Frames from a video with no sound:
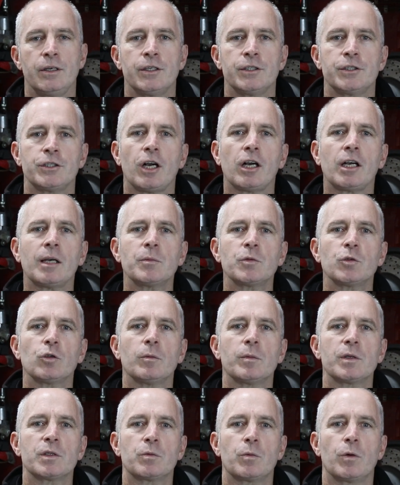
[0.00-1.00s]
Shock
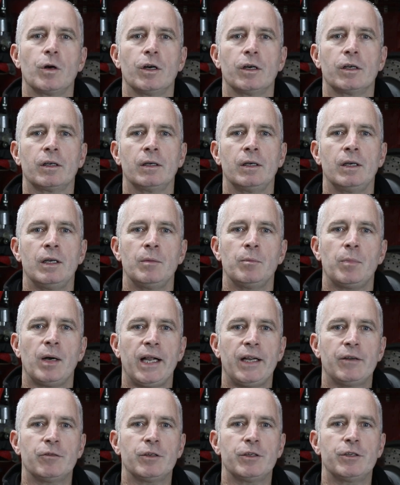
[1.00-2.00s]
absorbers work by
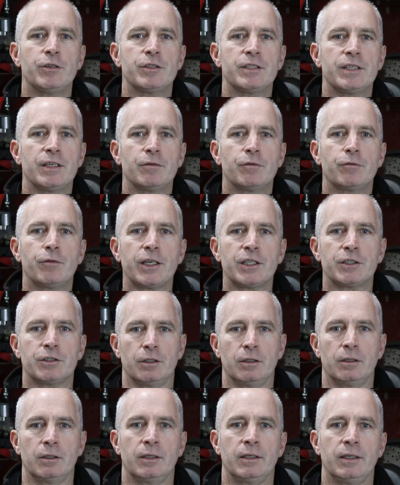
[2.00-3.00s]
introducing
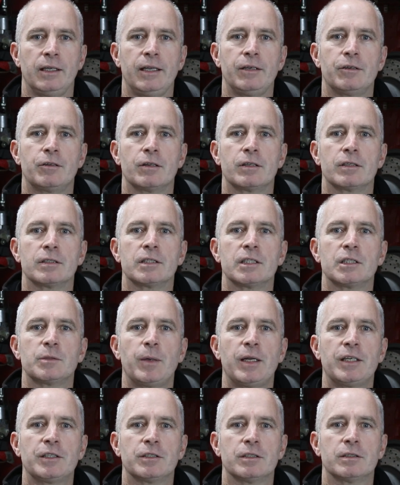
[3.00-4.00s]
friction into the
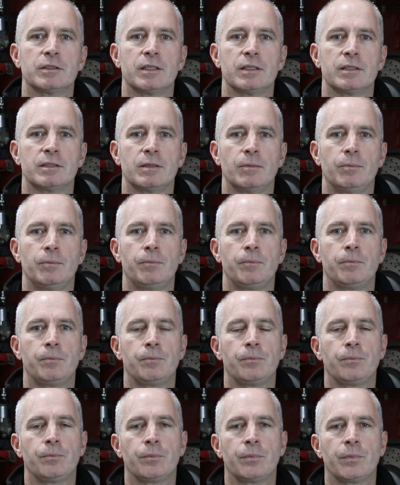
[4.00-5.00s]
suspension system.
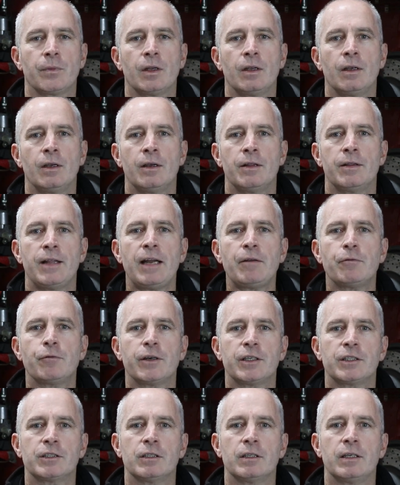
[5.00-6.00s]
That
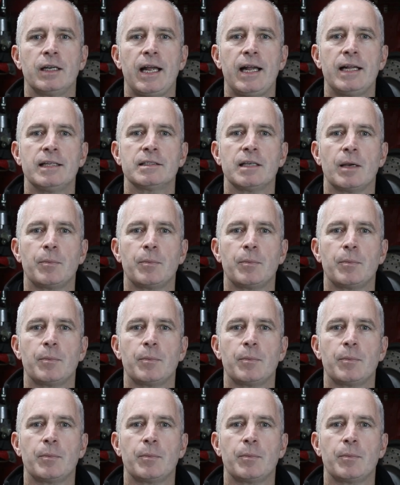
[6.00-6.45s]
friction ends